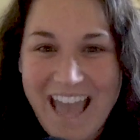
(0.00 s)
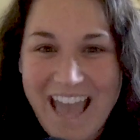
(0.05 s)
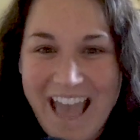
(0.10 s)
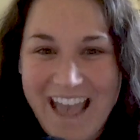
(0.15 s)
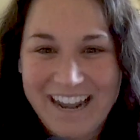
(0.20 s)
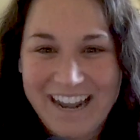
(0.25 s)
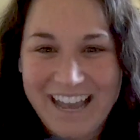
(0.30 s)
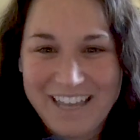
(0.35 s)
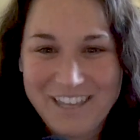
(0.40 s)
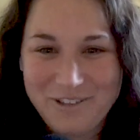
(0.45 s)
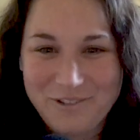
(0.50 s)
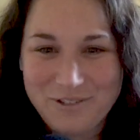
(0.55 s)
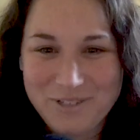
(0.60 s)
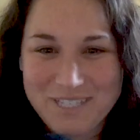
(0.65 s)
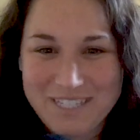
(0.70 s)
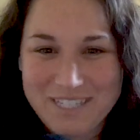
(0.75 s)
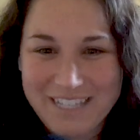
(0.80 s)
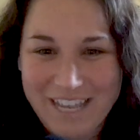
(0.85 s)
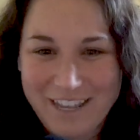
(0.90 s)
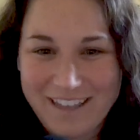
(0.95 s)
Yeah, and I
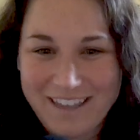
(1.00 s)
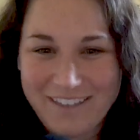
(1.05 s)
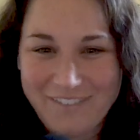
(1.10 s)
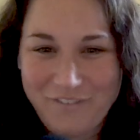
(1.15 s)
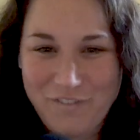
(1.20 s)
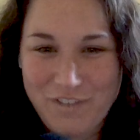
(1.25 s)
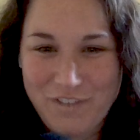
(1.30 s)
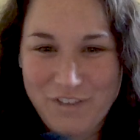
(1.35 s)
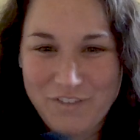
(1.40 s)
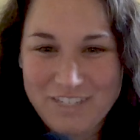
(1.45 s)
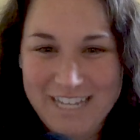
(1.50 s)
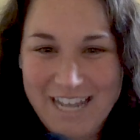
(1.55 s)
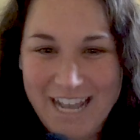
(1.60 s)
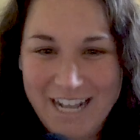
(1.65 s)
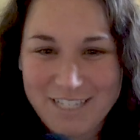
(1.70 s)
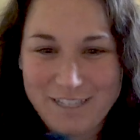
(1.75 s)
used uh, like 50 uh.